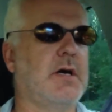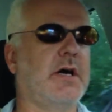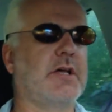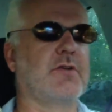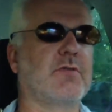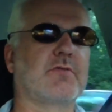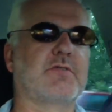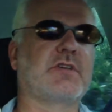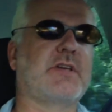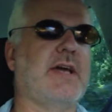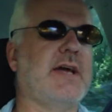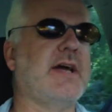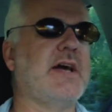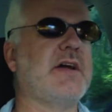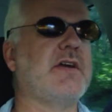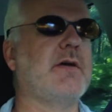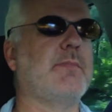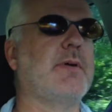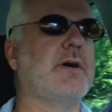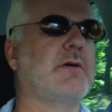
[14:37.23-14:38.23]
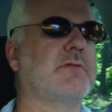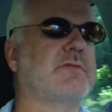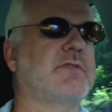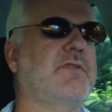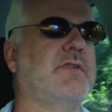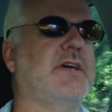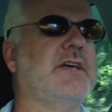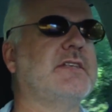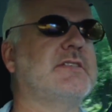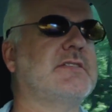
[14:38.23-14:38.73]
I don't care about
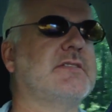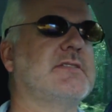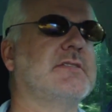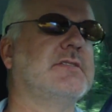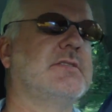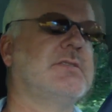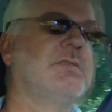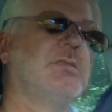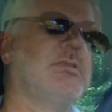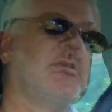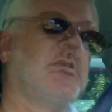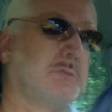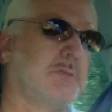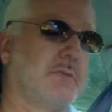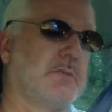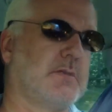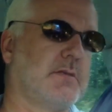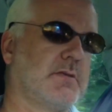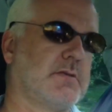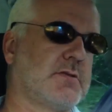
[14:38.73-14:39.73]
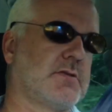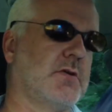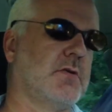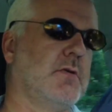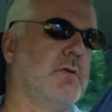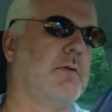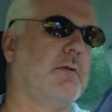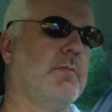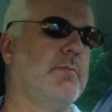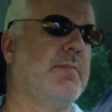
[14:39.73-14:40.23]
the rest.
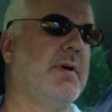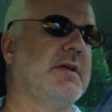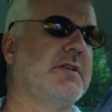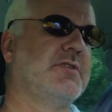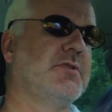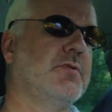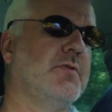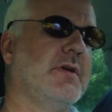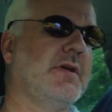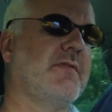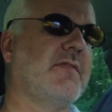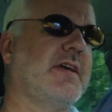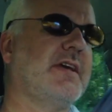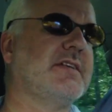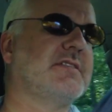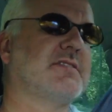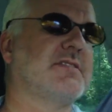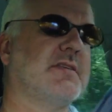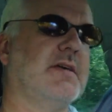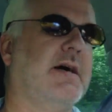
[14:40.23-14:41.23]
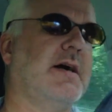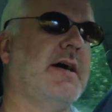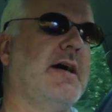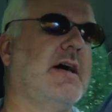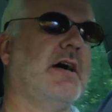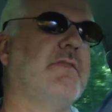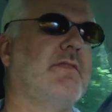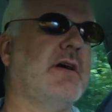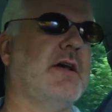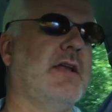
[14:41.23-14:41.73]
So by doing this, I
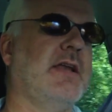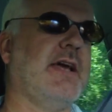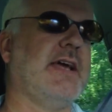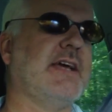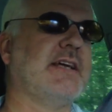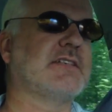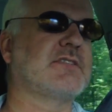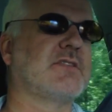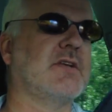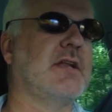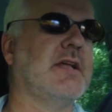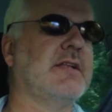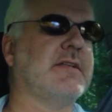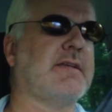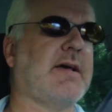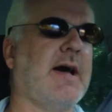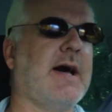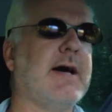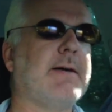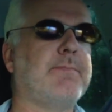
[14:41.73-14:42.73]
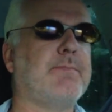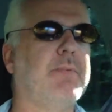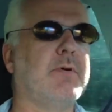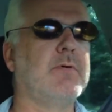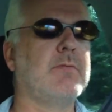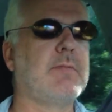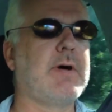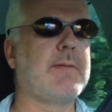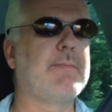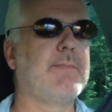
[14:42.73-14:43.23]
have an excellent app
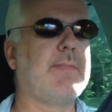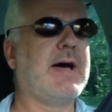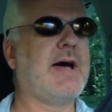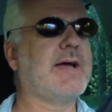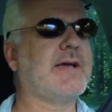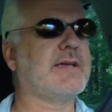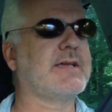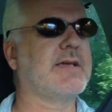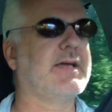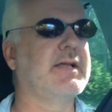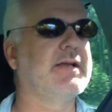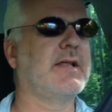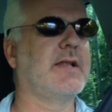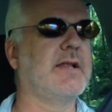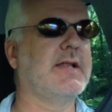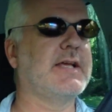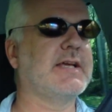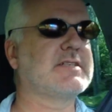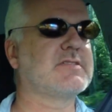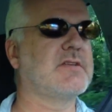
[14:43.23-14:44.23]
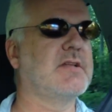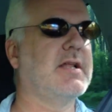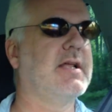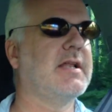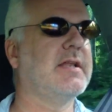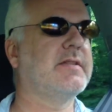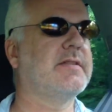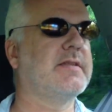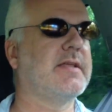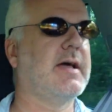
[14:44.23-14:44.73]
on my Mac and an
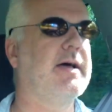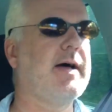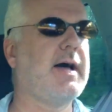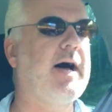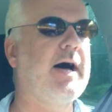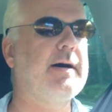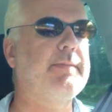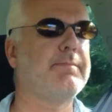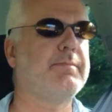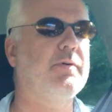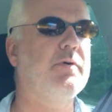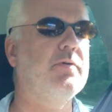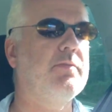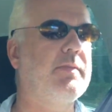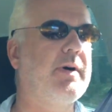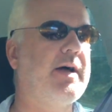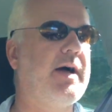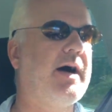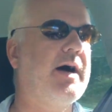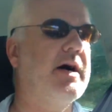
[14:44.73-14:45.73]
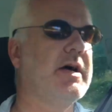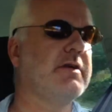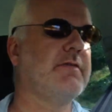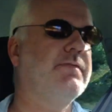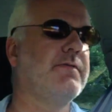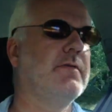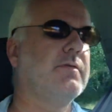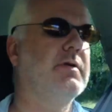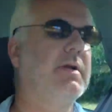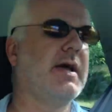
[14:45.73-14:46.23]
excellent app on my
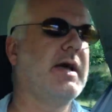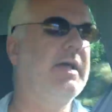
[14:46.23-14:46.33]
iPhone